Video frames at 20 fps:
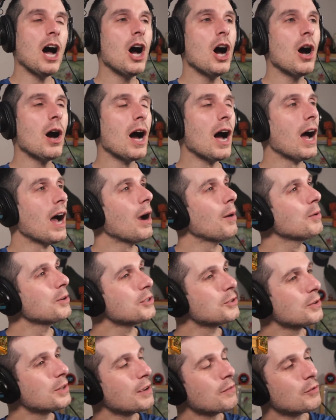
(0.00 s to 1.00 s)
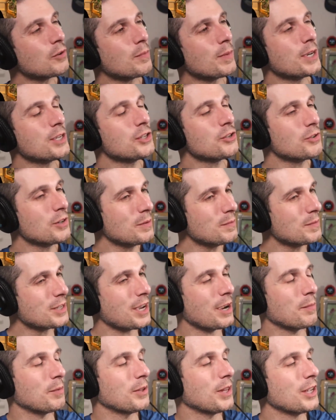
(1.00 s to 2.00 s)
Oh, I was doing that for my stream
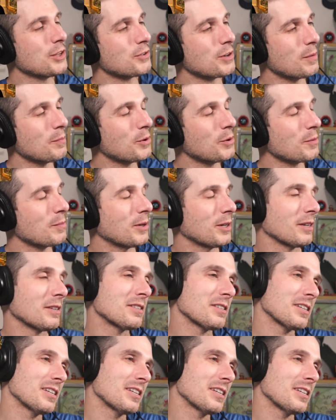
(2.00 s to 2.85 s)
timer. That's right, bookmarks.